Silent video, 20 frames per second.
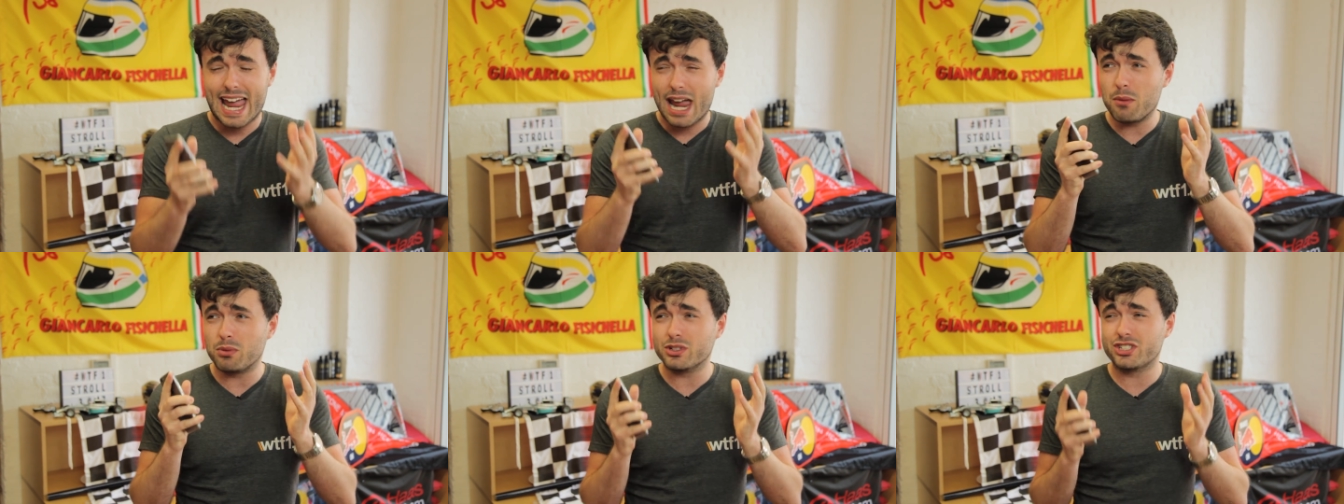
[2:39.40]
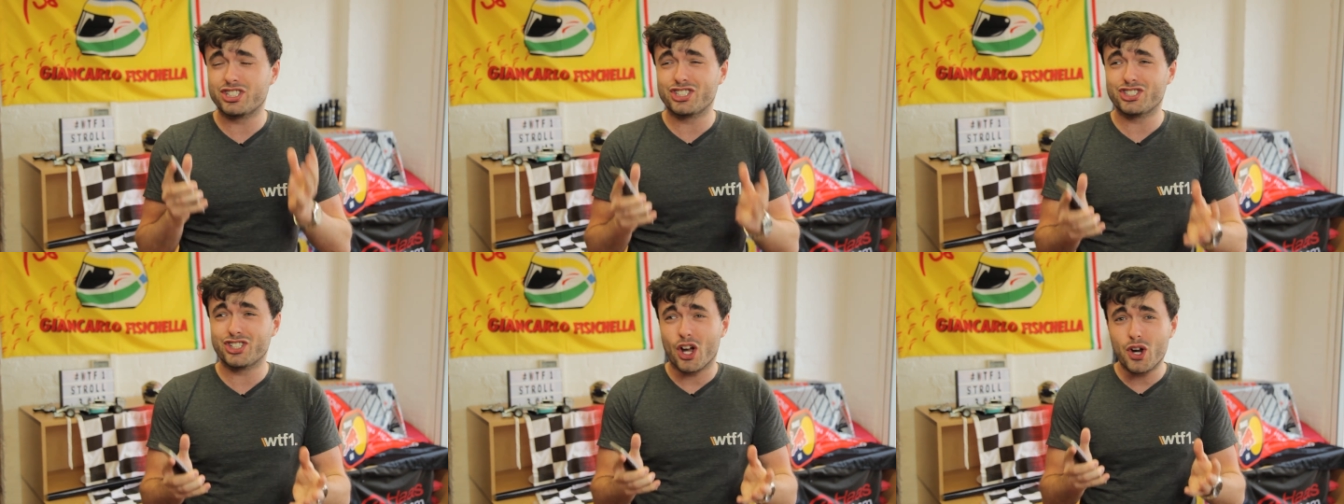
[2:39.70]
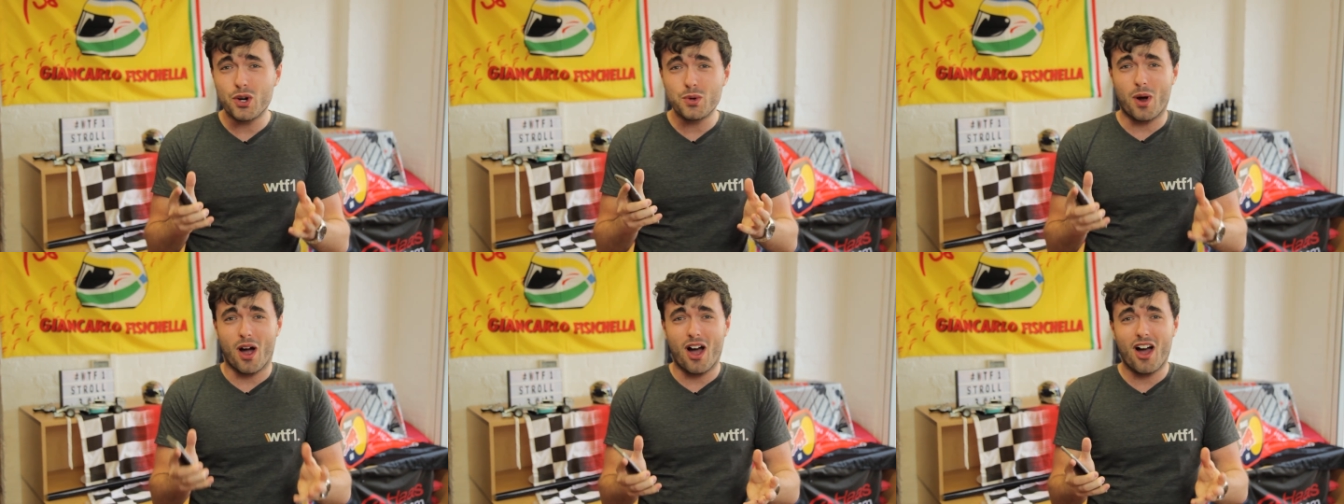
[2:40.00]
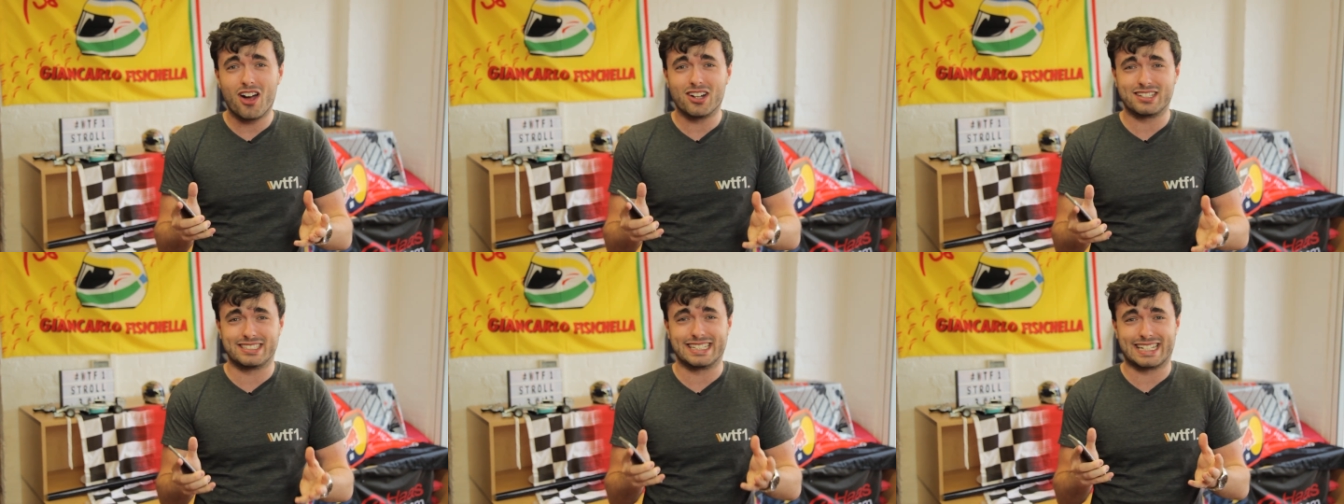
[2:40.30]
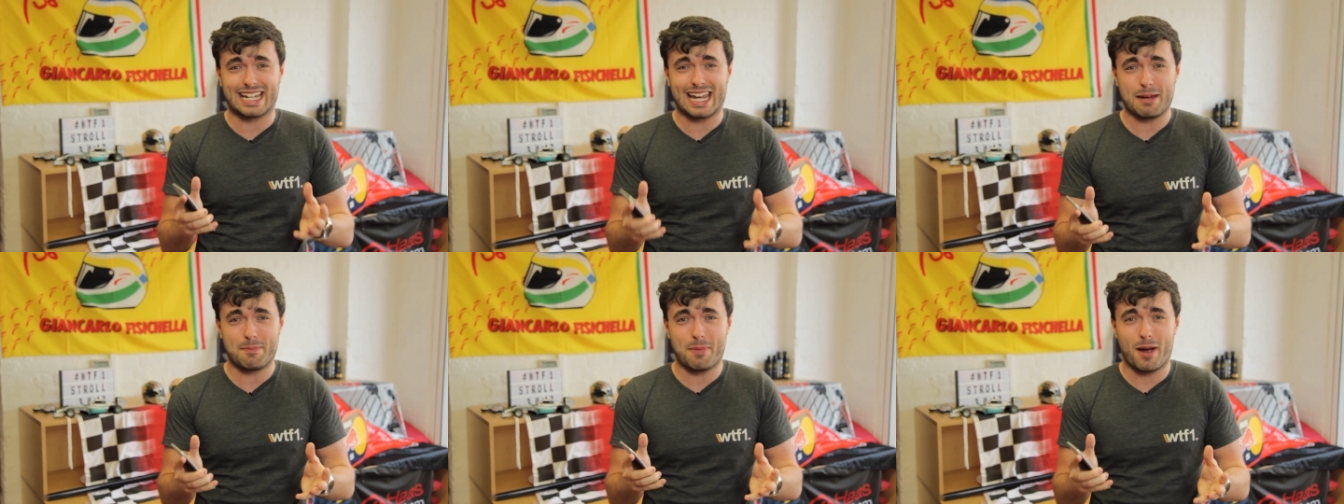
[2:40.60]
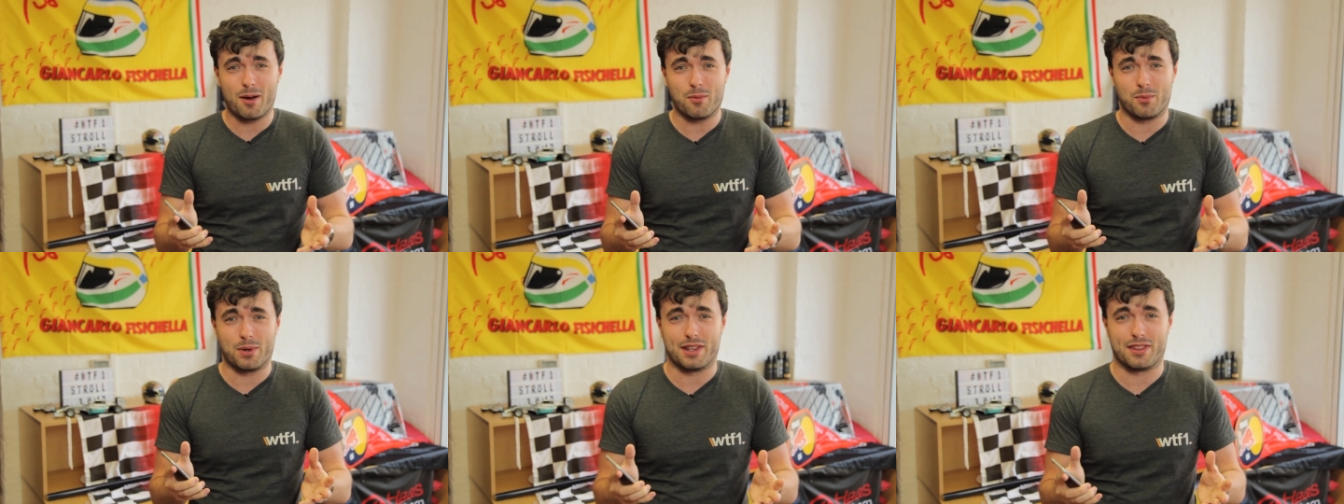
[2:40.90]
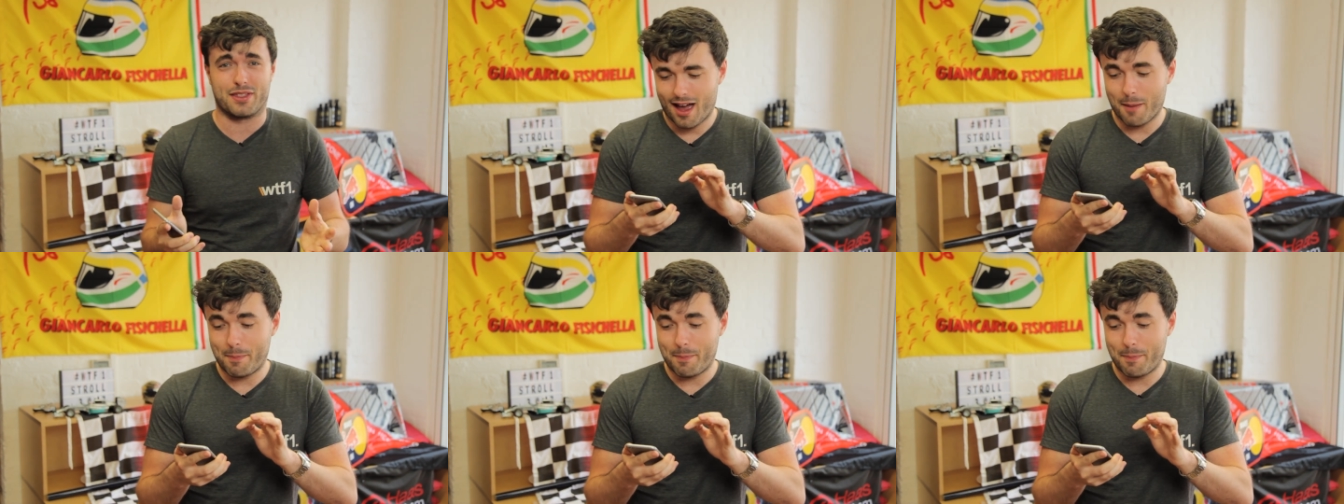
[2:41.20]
it was so hard to keep up with.